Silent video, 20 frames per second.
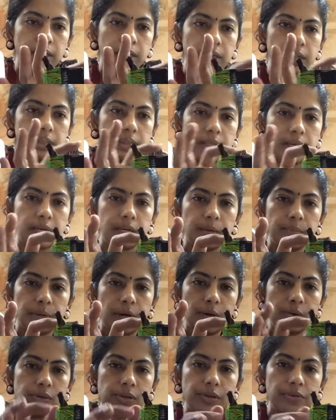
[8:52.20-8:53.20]
They come
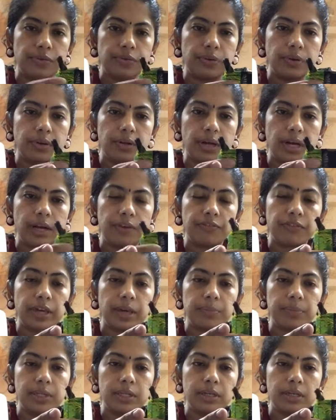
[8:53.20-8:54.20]
out. I've
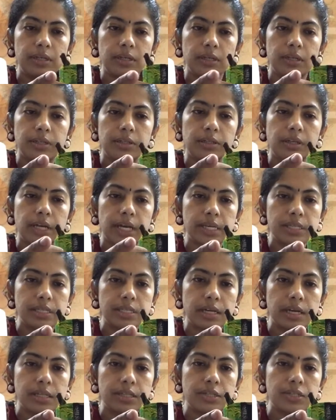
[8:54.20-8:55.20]
kept the right
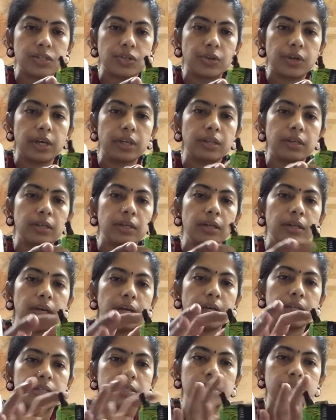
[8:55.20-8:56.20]
sides together
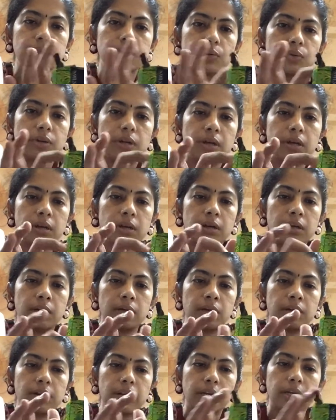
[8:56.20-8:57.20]
and sewed
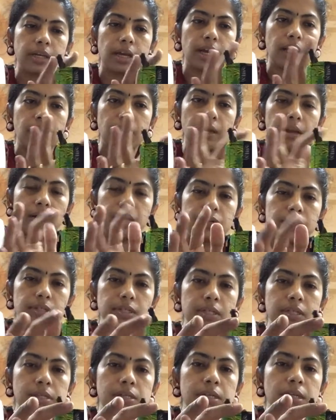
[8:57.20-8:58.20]
a rectangle around
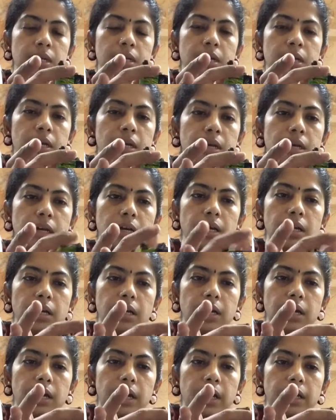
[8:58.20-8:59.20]
it,
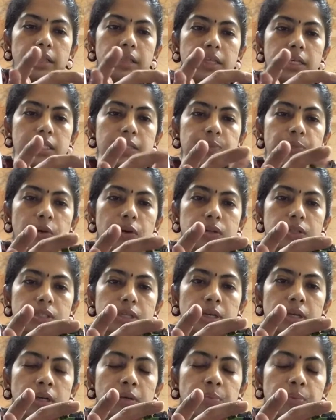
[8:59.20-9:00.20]
and these
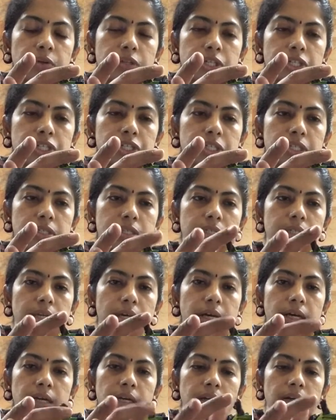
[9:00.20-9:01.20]
projections
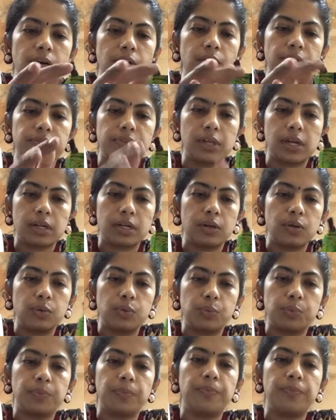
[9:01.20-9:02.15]
are of that loop.